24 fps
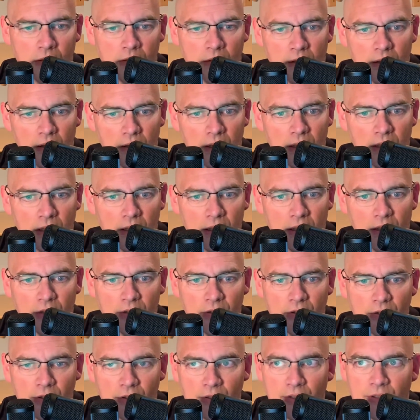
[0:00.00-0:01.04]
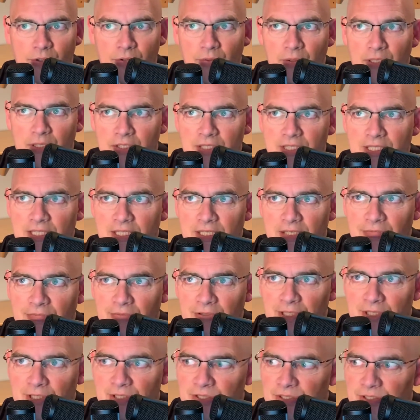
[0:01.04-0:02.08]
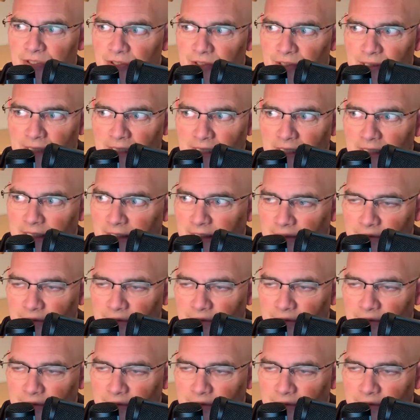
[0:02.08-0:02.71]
Not getting the correct EFAs in your diet.